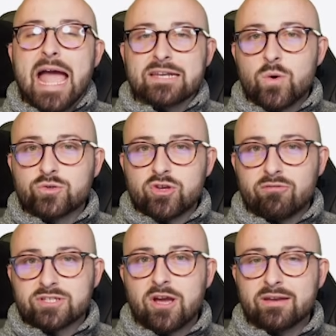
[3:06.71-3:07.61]
And also
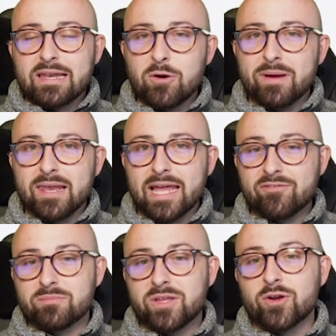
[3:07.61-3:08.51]
returned a little bit
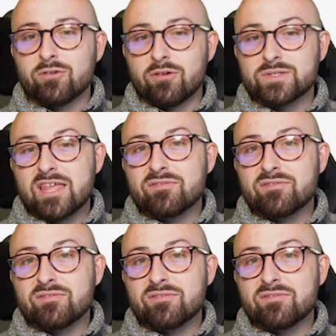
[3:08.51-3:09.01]
late from the Euros.